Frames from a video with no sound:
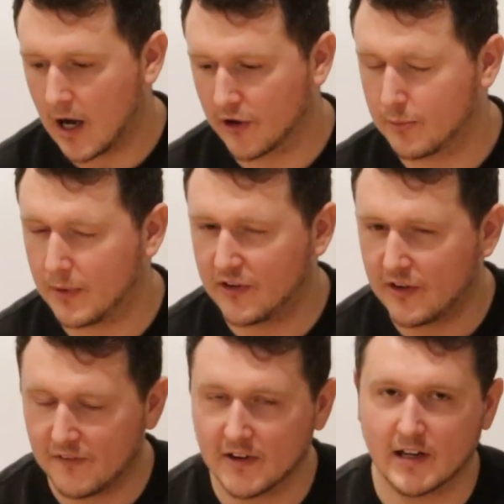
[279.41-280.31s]

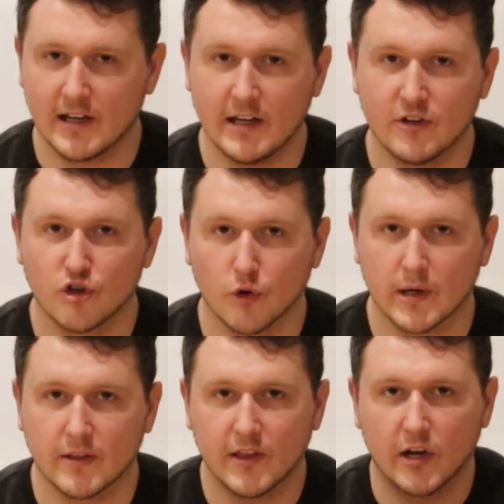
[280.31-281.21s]
specifically
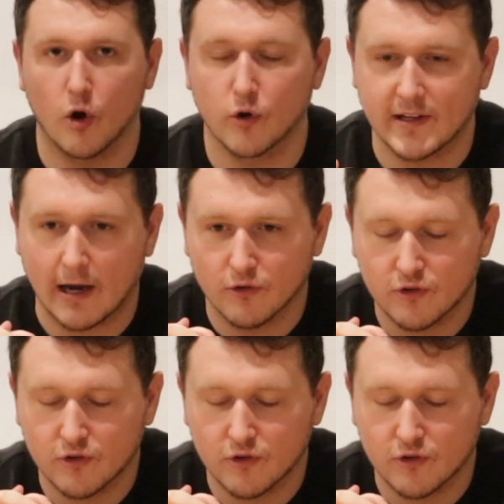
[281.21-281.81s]
during the lockdowns,